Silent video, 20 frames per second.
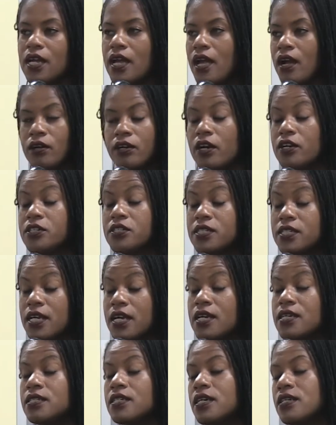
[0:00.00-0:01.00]

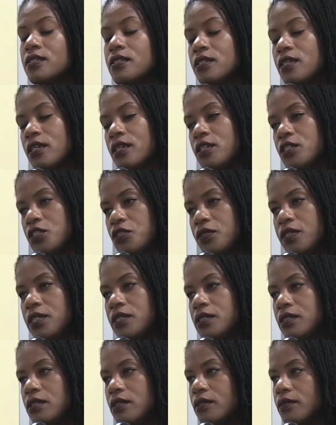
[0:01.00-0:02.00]
and city
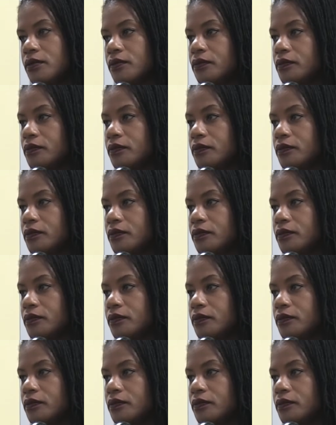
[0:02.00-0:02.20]
streets.